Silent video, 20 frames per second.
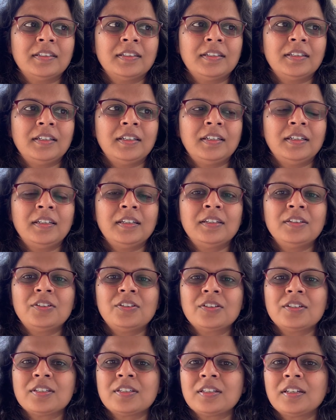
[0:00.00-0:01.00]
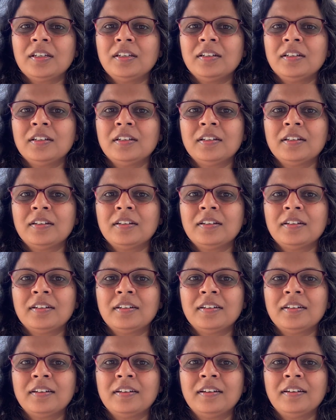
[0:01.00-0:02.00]
interesting
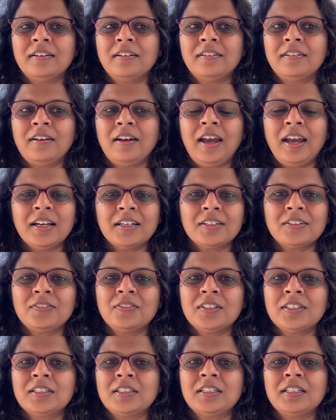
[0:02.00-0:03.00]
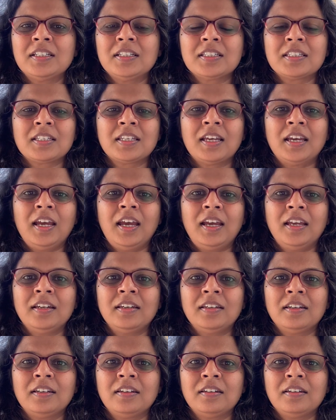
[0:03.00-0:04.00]
activities
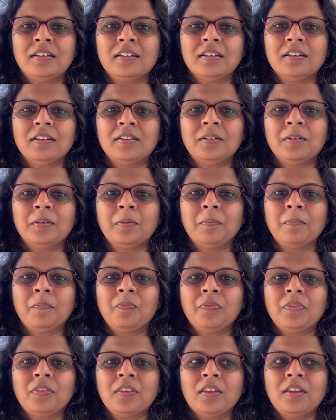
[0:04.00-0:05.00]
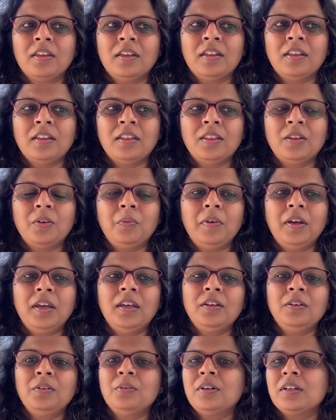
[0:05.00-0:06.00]
and the way
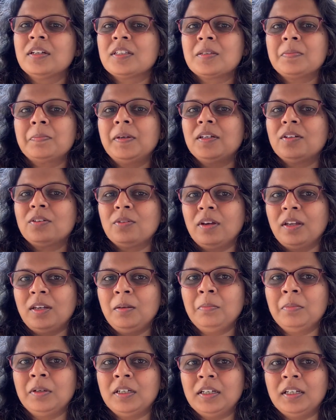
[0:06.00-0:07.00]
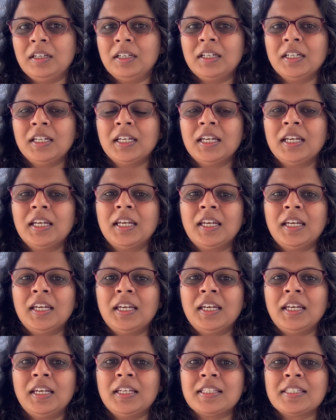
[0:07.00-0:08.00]
you can speak to anybody
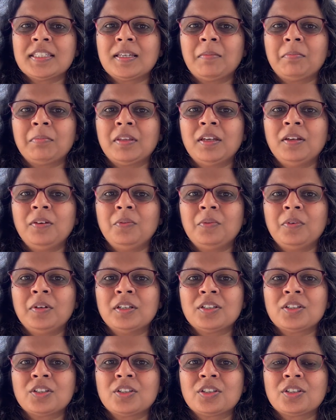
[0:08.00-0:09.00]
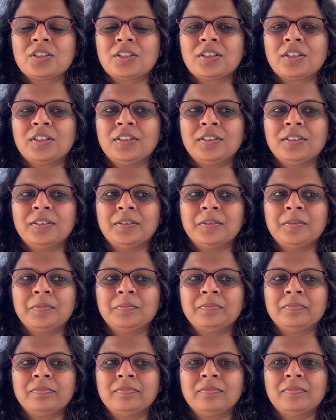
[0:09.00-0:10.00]
is something which
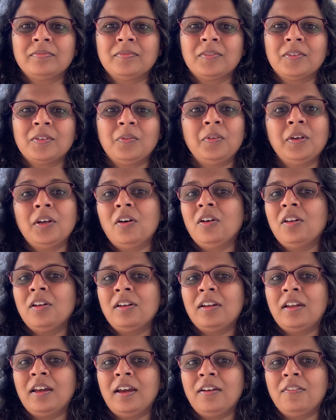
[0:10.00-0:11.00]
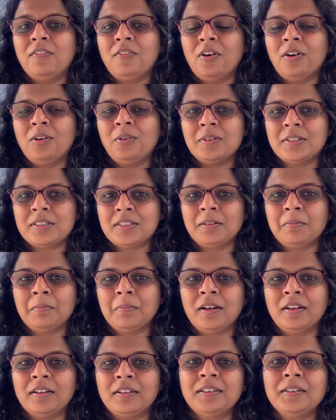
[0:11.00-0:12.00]
we all have always
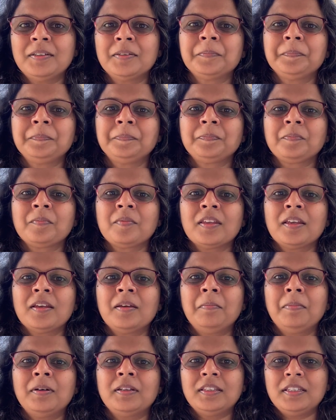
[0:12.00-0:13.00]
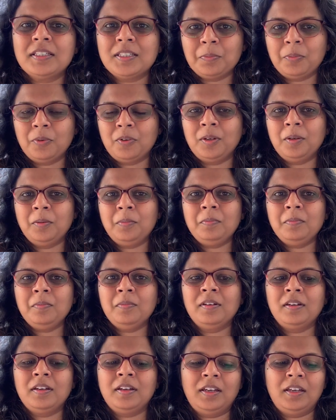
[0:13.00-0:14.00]
admired. But this poem
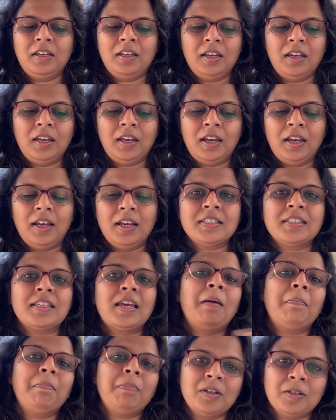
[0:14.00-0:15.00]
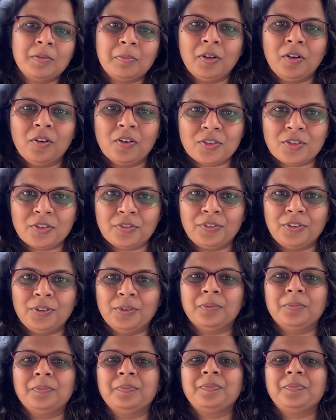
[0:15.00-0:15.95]
has happened because of you.